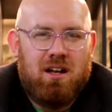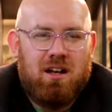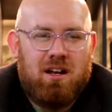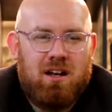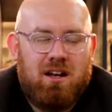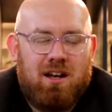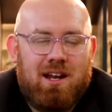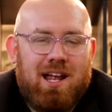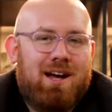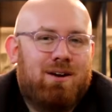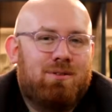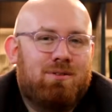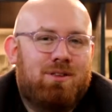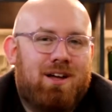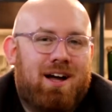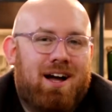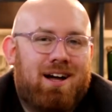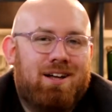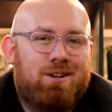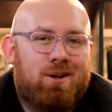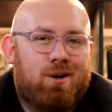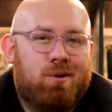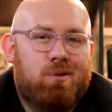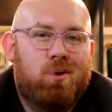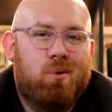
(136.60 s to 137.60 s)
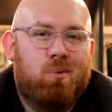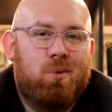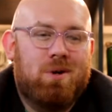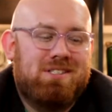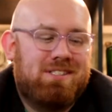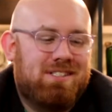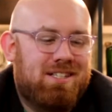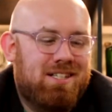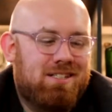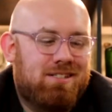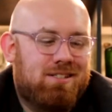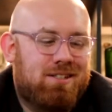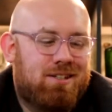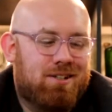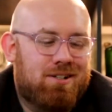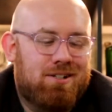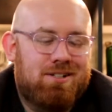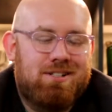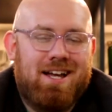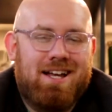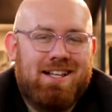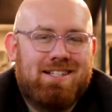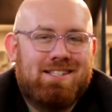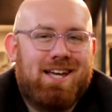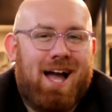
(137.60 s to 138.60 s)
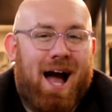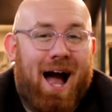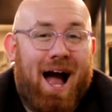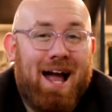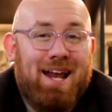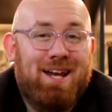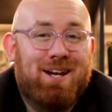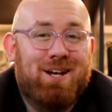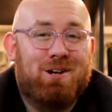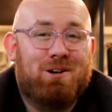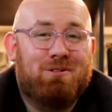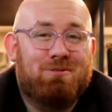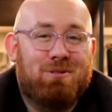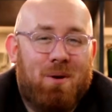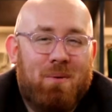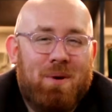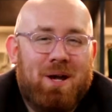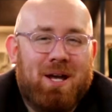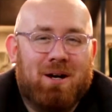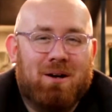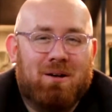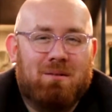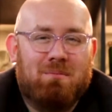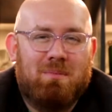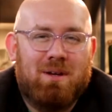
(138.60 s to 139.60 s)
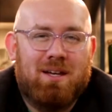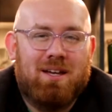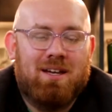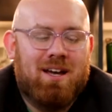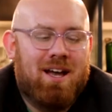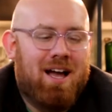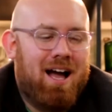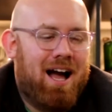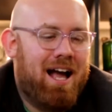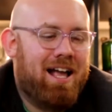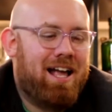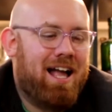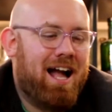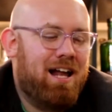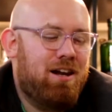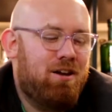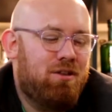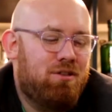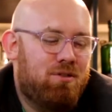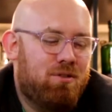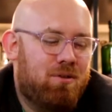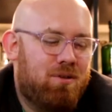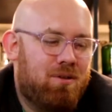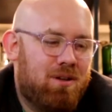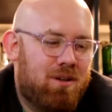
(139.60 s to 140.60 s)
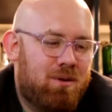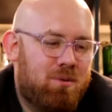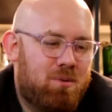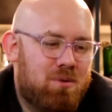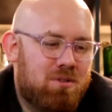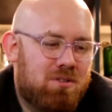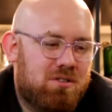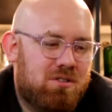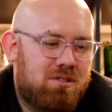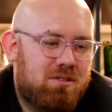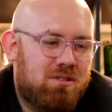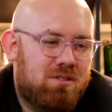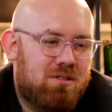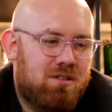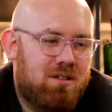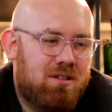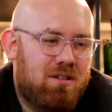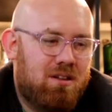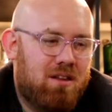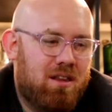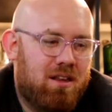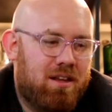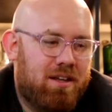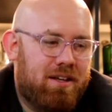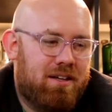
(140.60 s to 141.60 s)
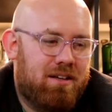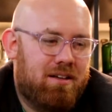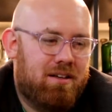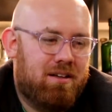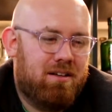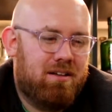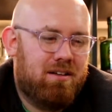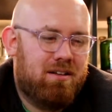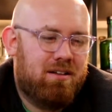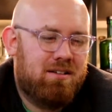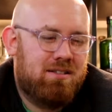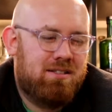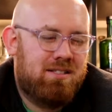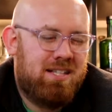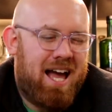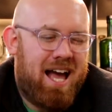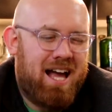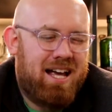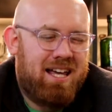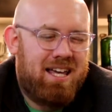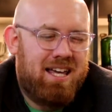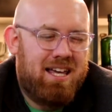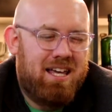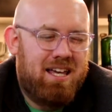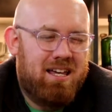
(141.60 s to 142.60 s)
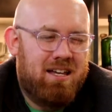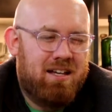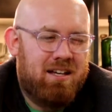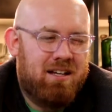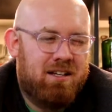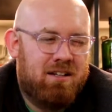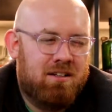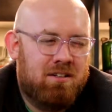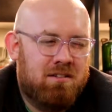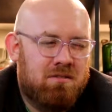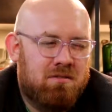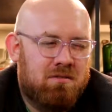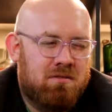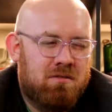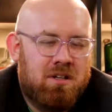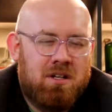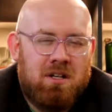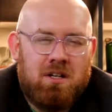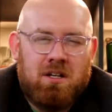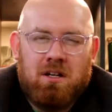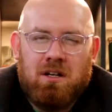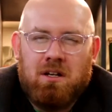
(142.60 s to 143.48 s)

now that I know the whiskey's good, it's kind of growing on me. I kind of thought it was like tacky and